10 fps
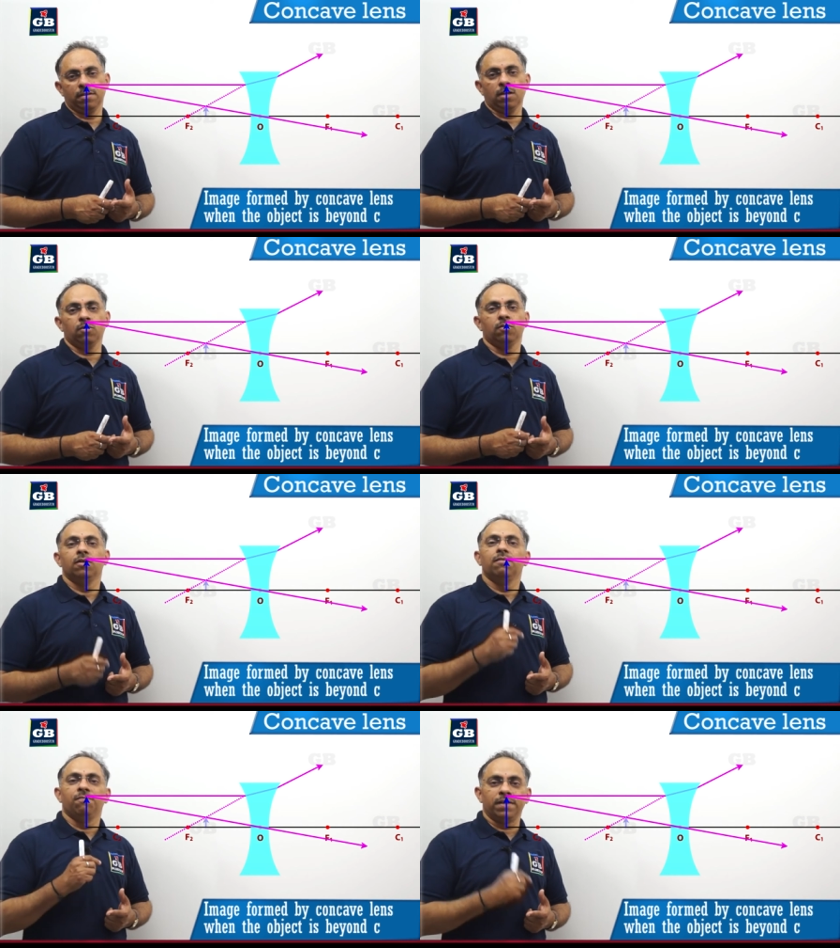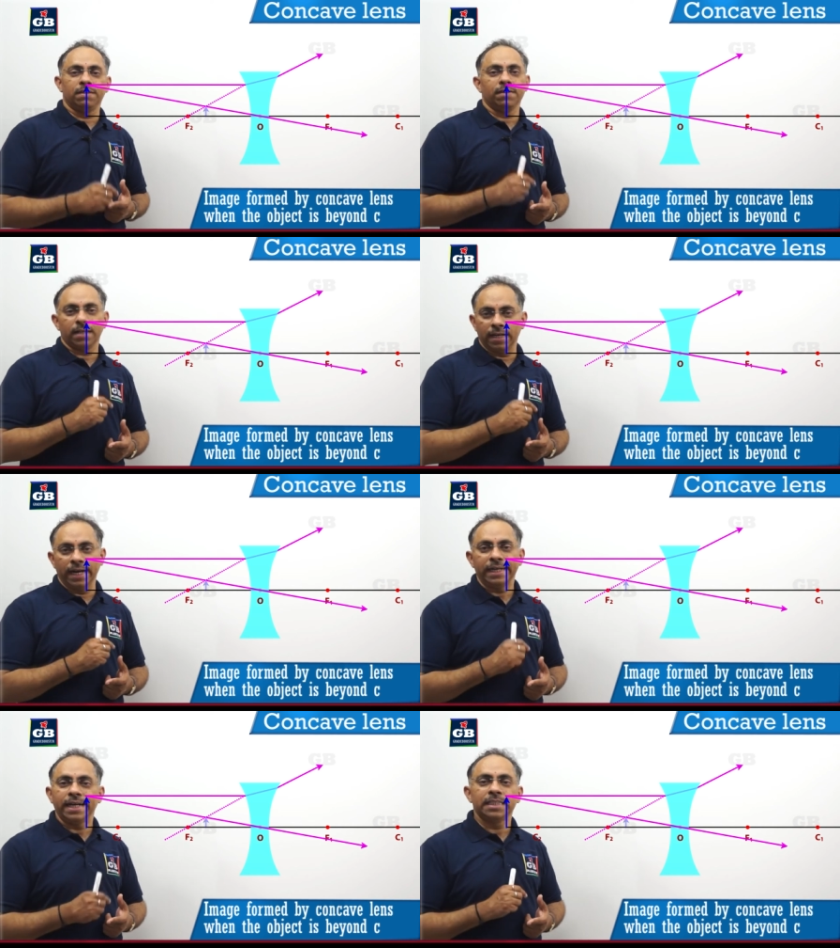Now, whenever a
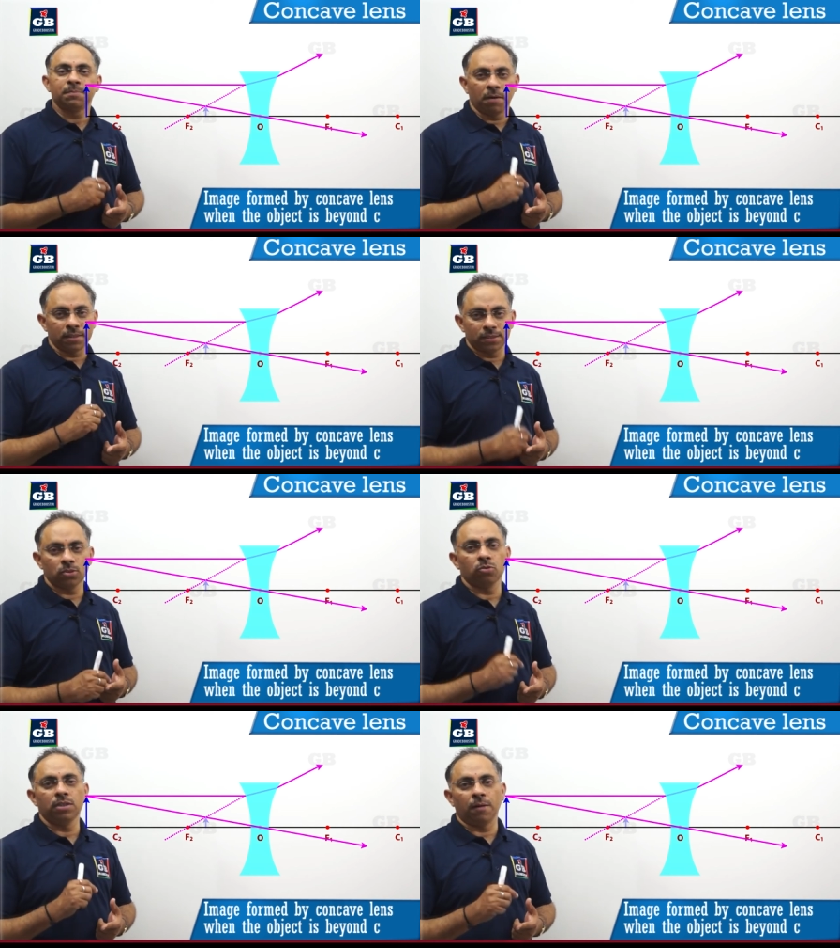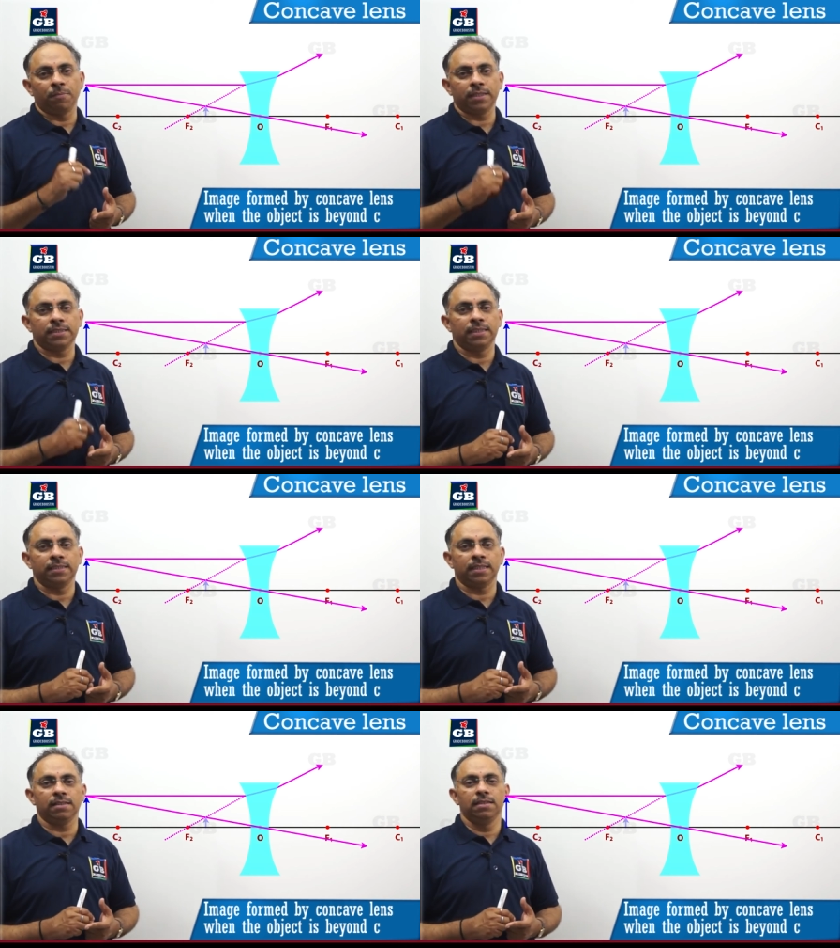light ray is passing through the optic
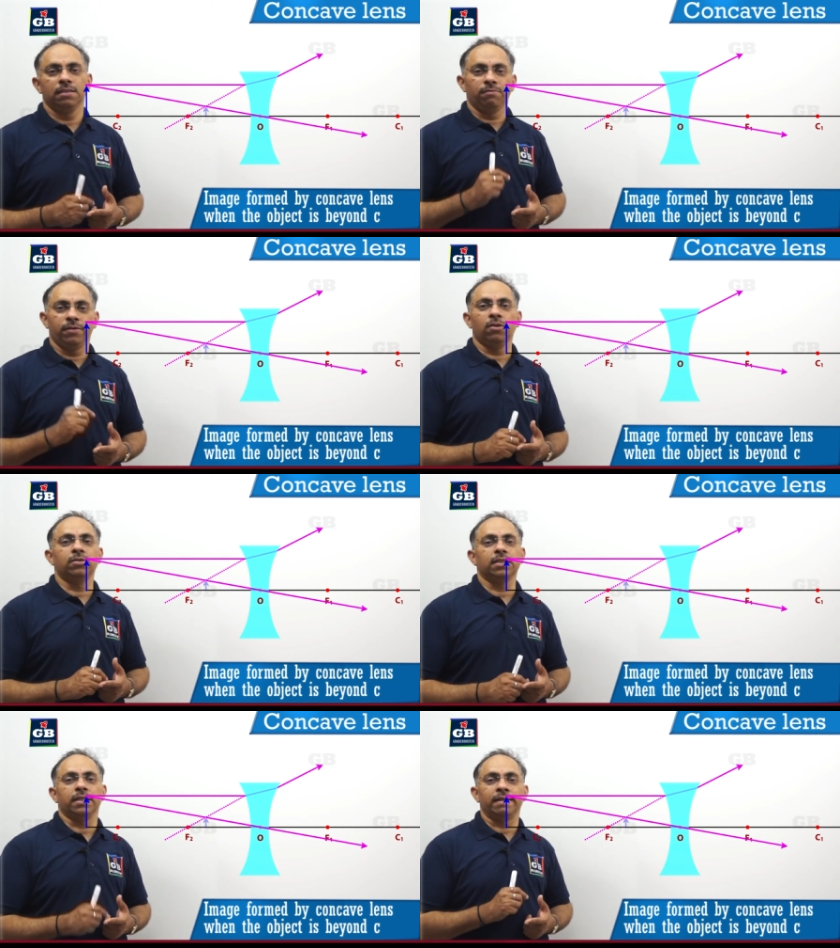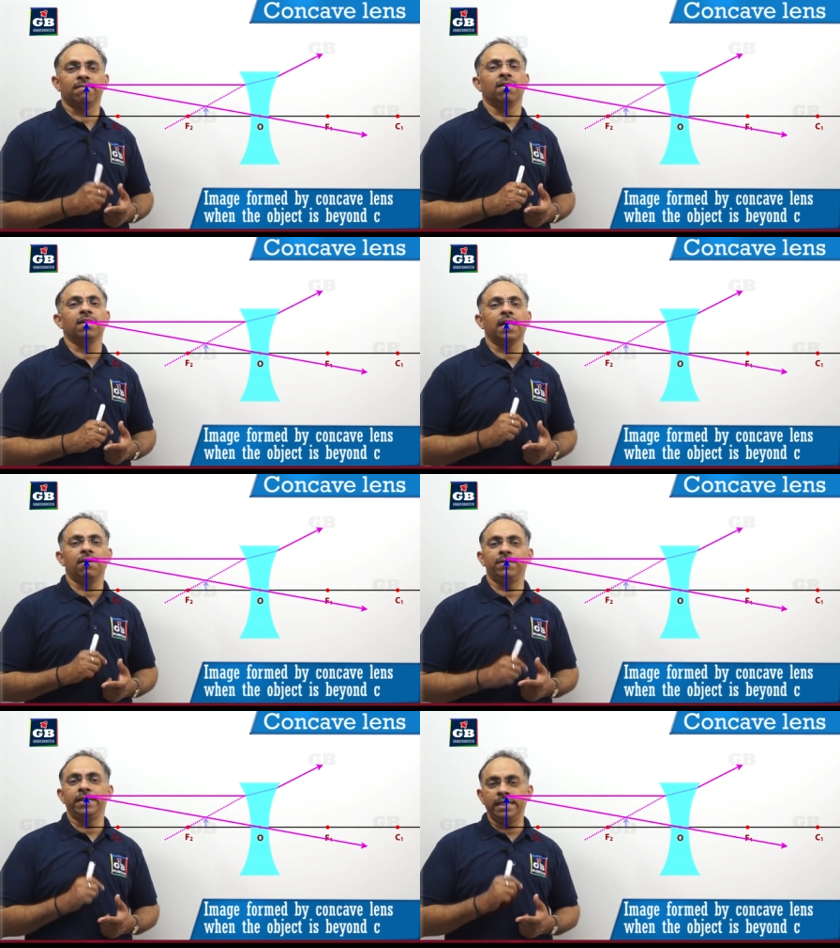center, we know that it will not
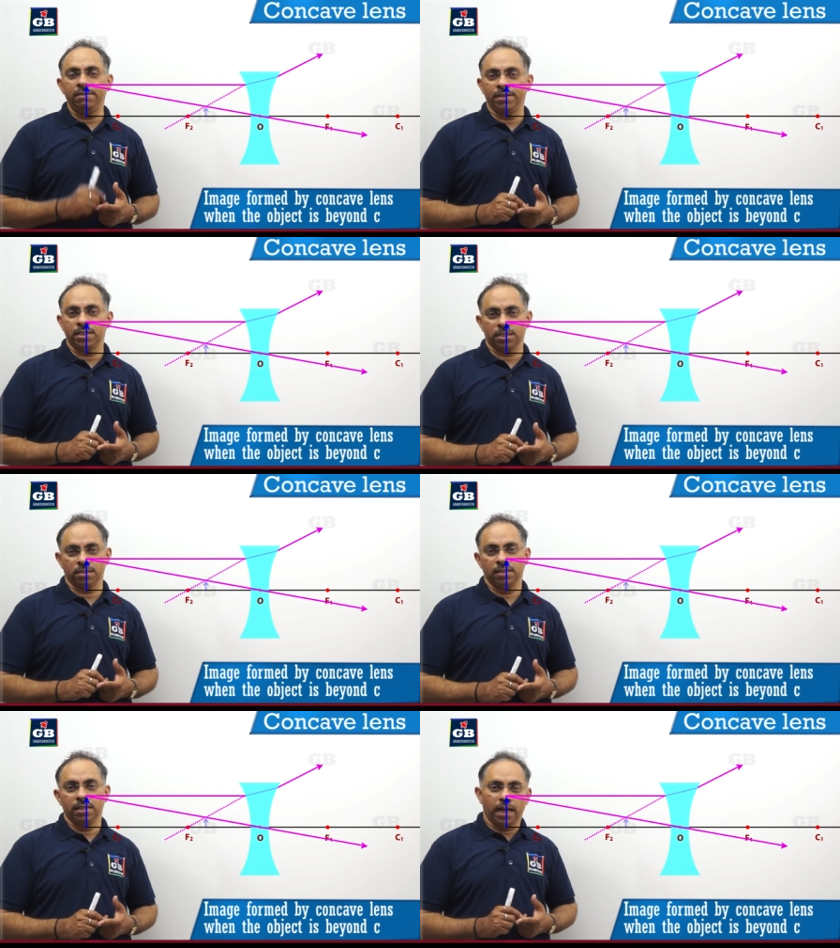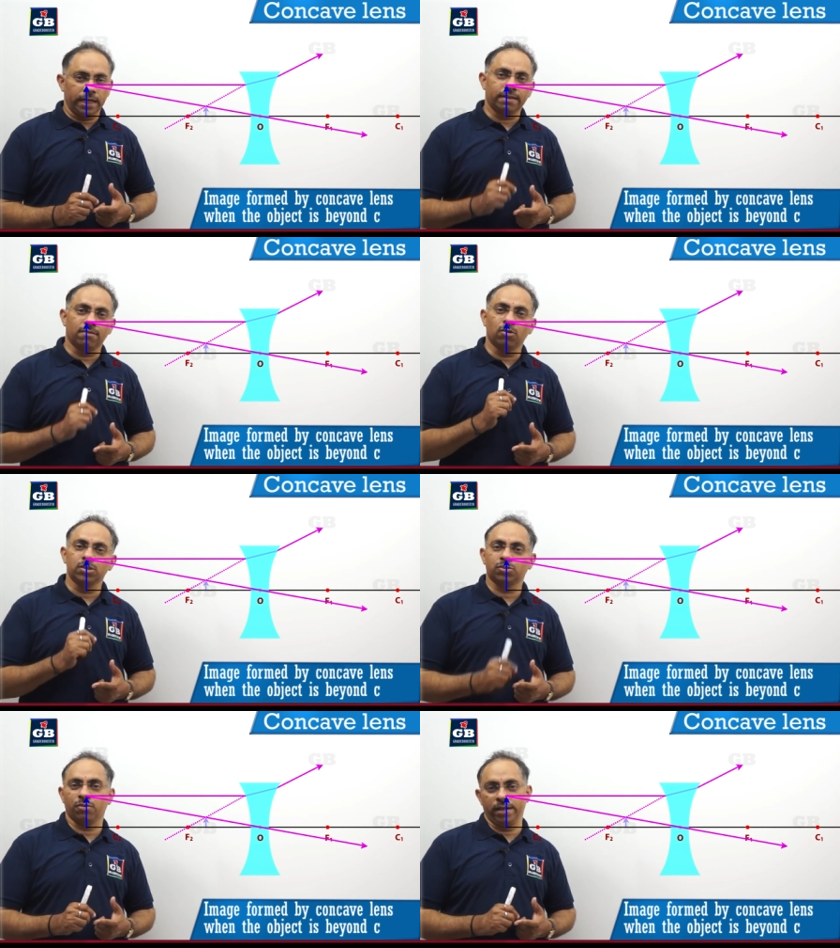have any deviation and it will go
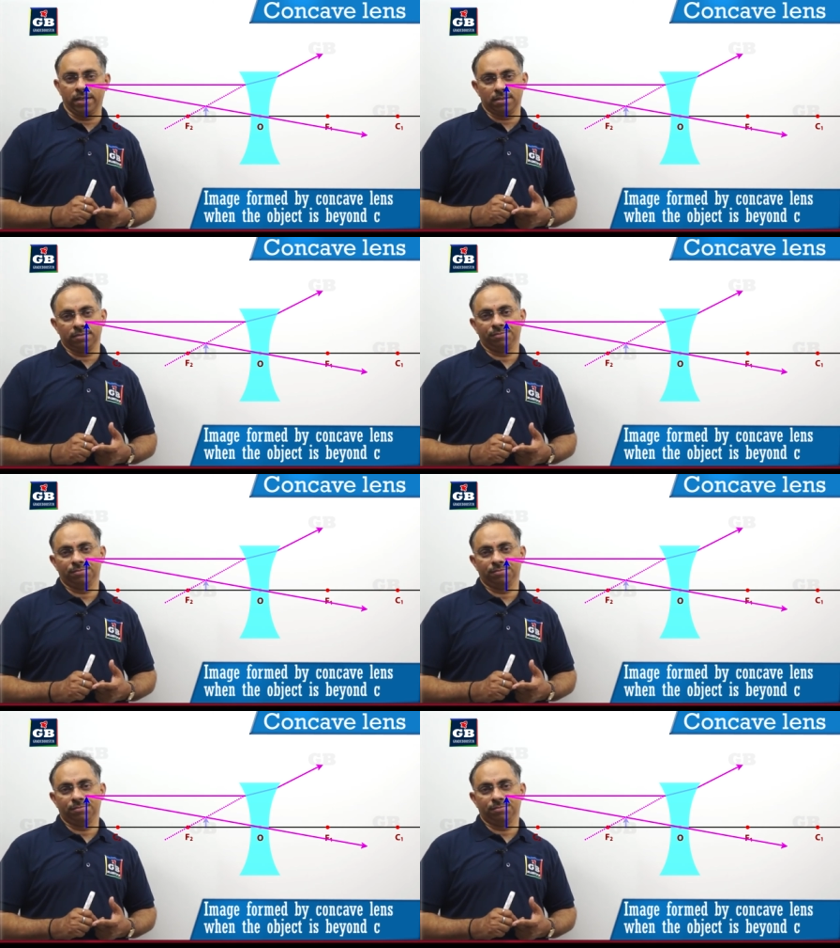straight.